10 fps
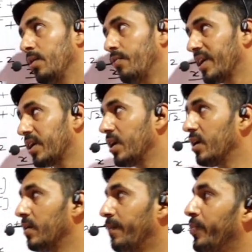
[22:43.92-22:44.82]

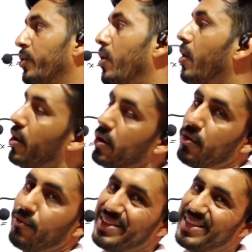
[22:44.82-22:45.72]
working
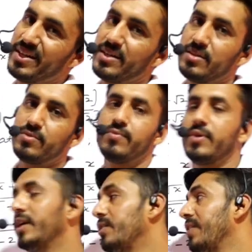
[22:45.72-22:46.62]
or whether
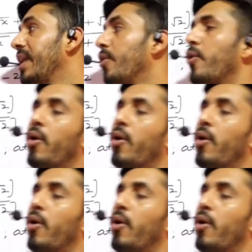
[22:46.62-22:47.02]
it will